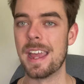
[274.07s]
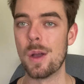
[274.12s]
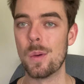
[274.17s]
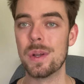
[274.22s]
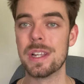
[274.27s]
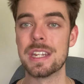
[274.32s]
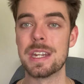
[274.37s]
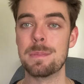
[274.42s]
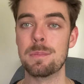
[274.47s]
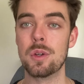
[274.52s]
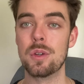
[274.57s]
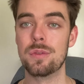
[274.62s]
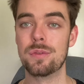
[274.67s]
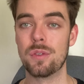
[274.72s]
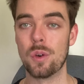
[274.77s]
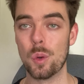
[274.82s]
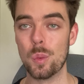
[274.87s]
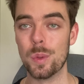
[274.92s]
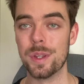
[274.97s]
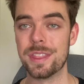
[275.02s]
We're going to move
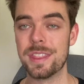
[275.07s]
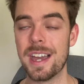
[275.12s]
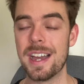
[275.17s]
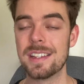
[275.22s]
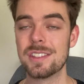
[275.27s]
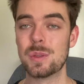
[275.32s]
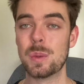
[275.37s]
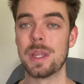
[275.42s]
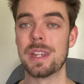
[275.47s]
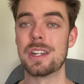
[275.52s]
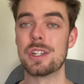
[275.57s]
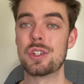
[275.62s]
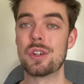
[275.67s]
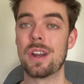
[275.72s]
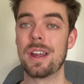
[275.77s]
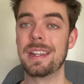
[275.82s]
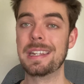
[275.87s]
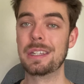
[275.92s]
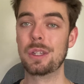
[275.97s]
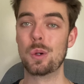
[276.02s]
forward with that. So we're going to try
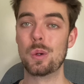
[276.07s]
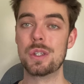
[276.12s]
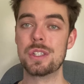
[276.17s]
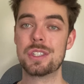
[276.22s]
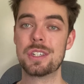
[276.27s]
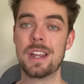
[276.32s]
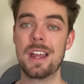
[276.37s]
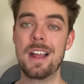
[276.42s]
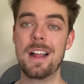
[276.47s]
and launch